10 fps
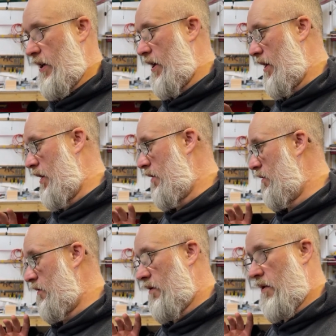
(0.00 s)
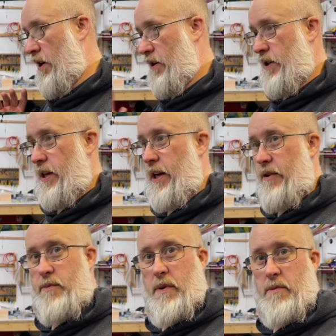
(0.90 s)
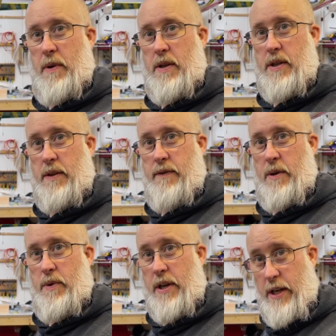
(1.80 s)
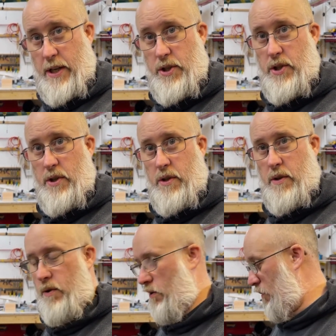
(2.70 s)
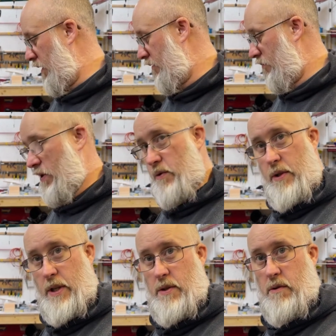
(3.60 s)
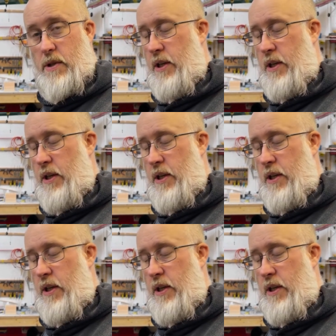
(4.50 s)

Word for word: Uh, I don't take any responsibility for anybody getting injured or whatever from using this sort of